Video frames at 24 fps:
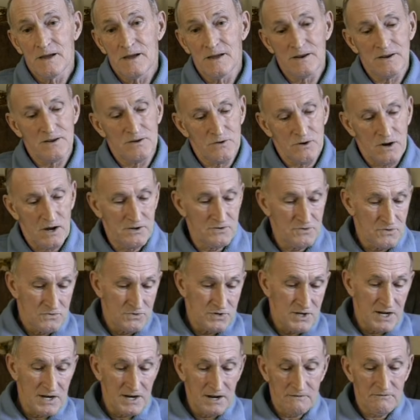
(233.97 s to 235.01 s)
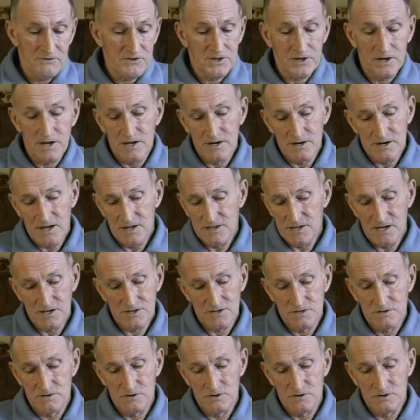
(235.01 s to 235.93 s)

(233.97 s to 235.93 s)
And you've done everything in that.